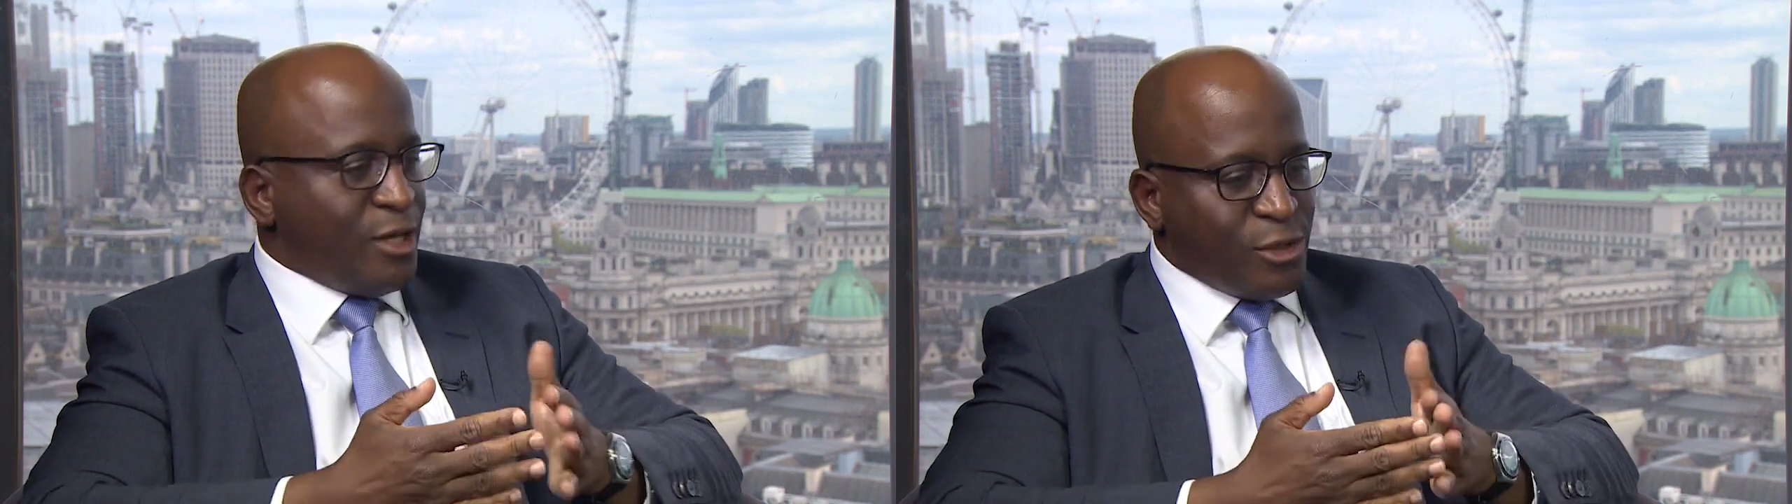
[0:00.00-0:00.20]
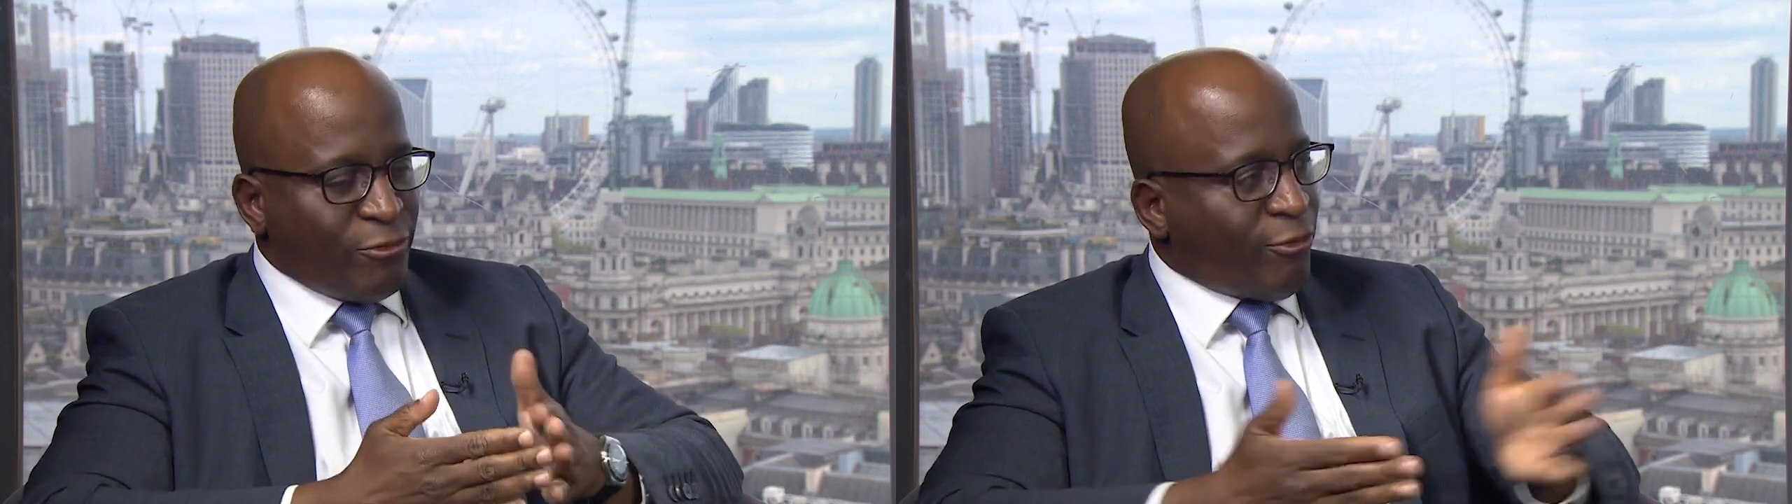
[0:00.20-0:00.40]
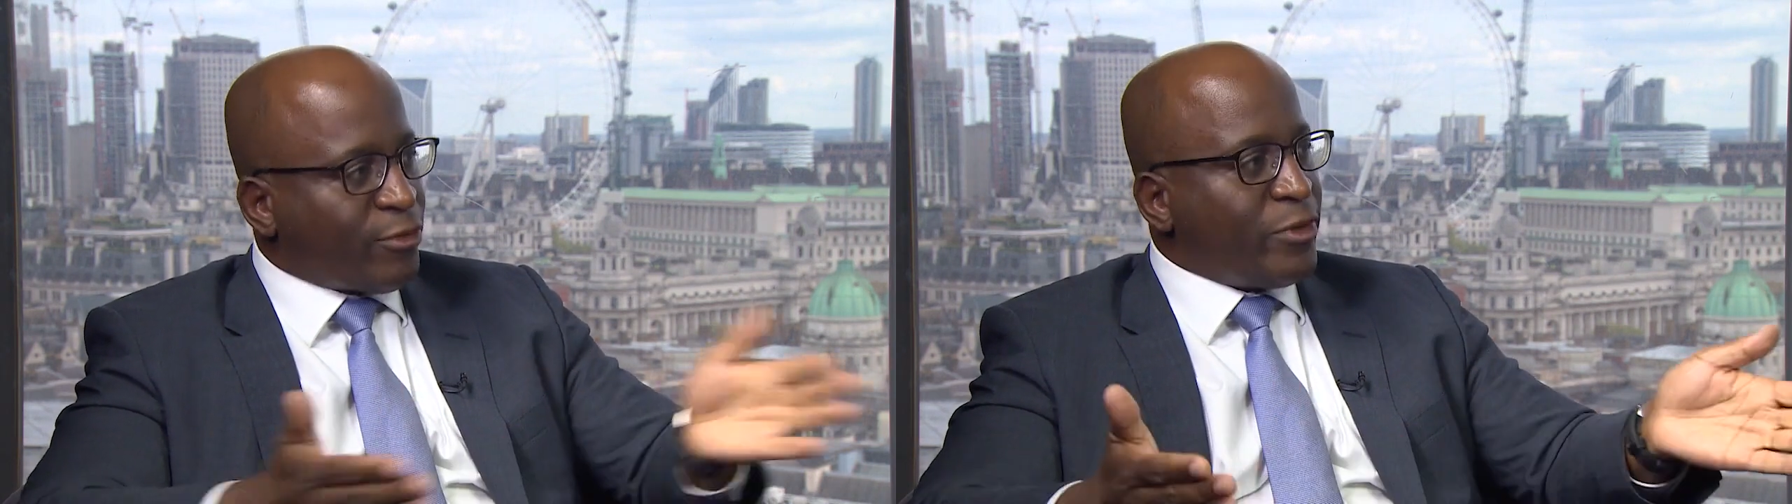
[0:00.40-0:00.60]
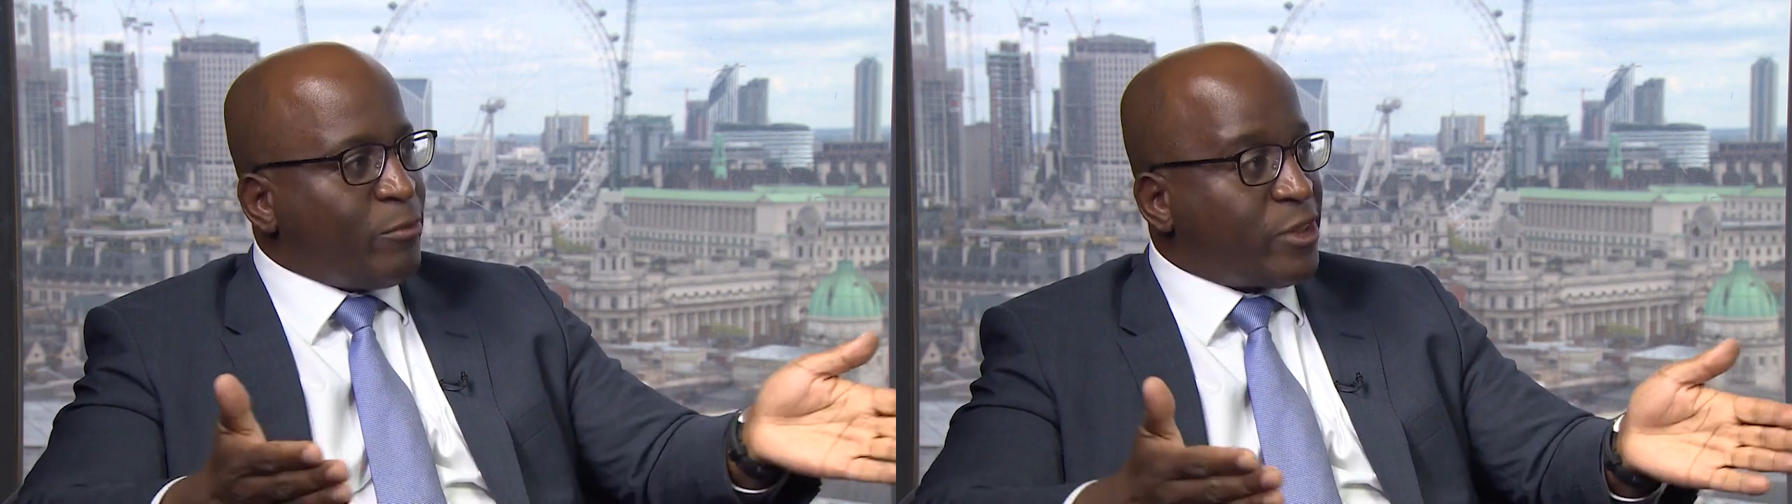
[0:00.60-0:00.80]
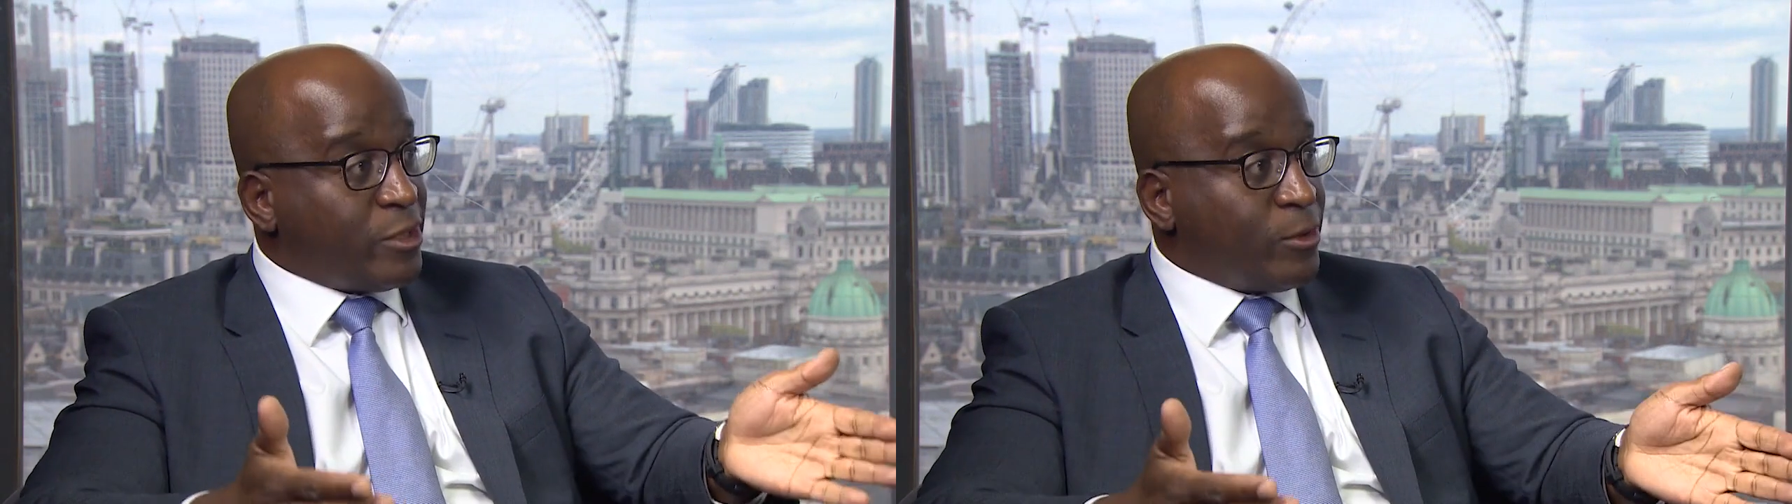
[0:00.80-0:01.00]
you follow the
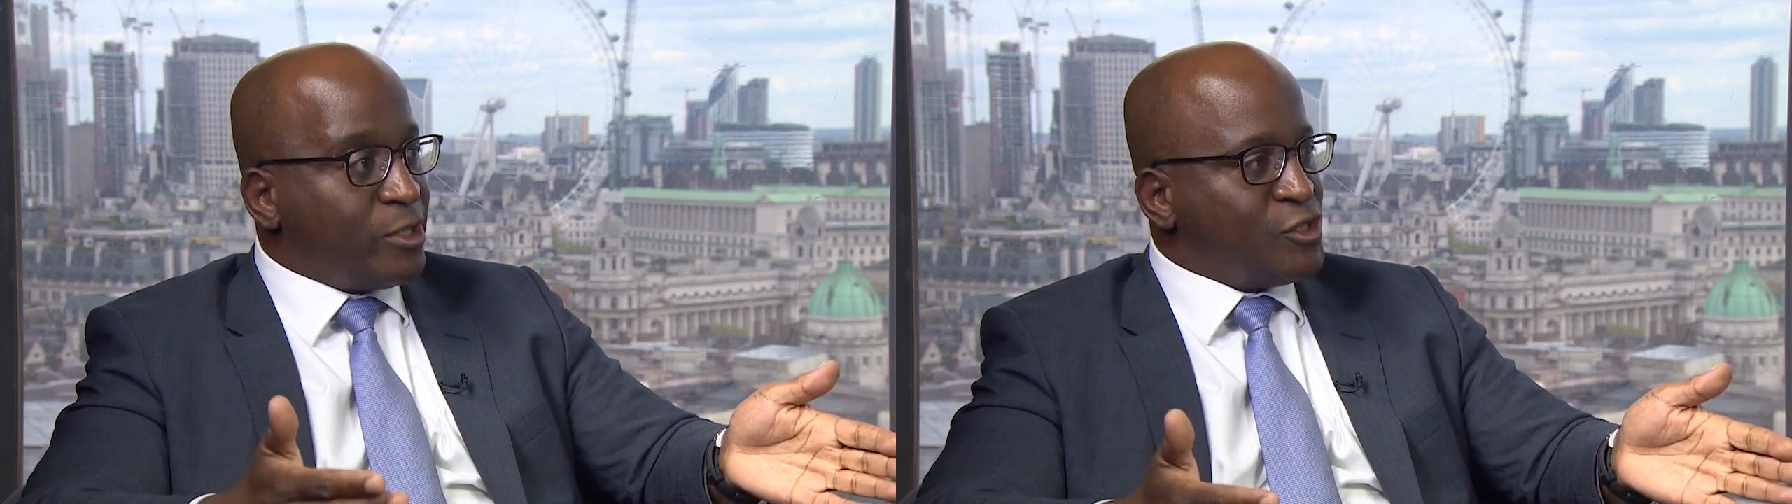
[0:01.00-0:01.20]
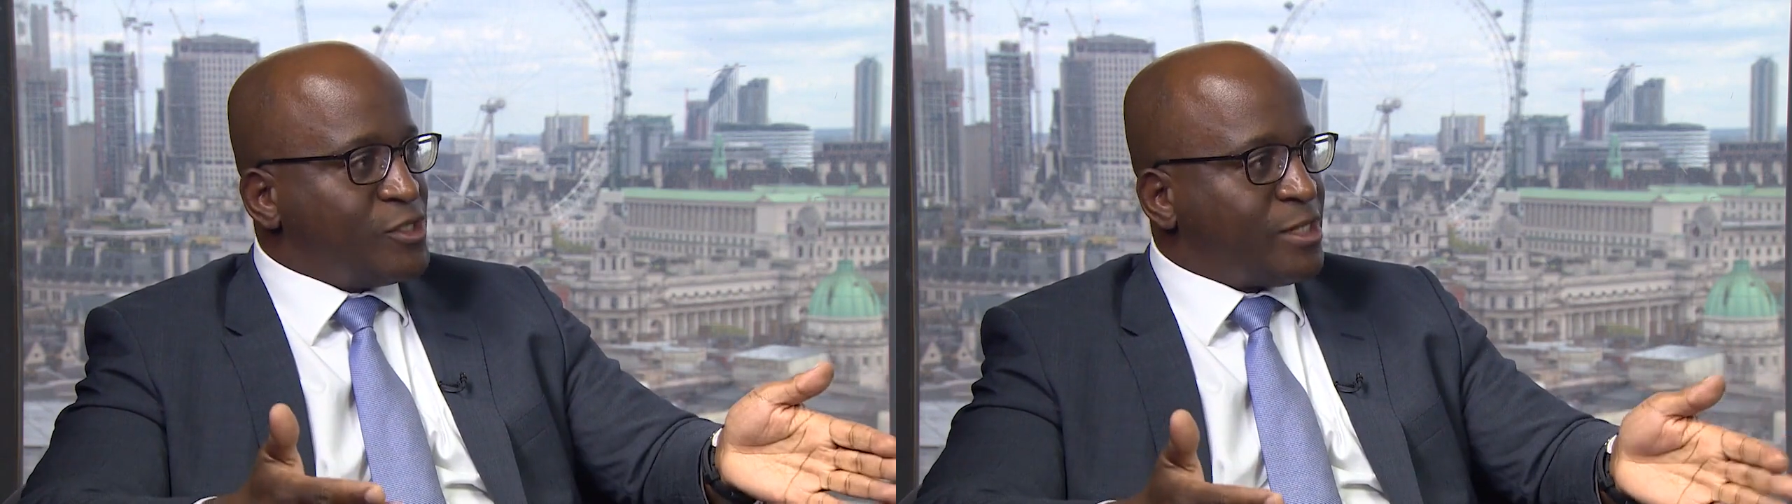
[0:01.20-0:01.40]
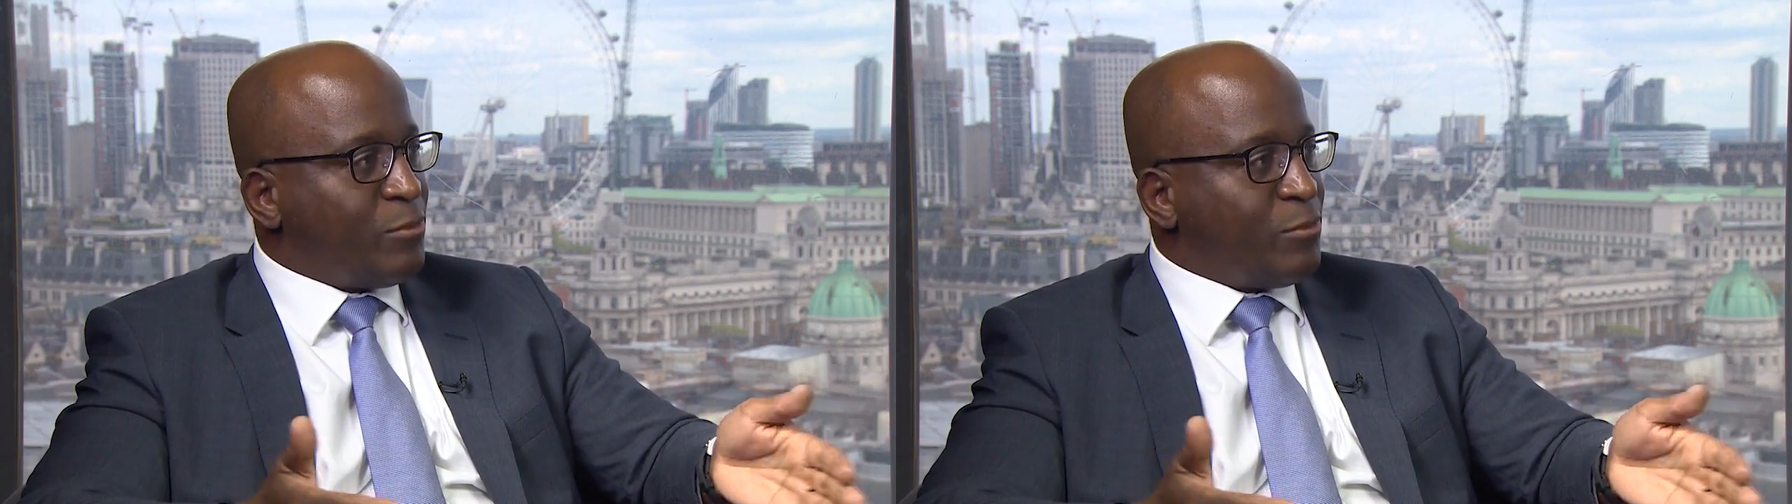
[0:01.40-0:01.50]
methodologies that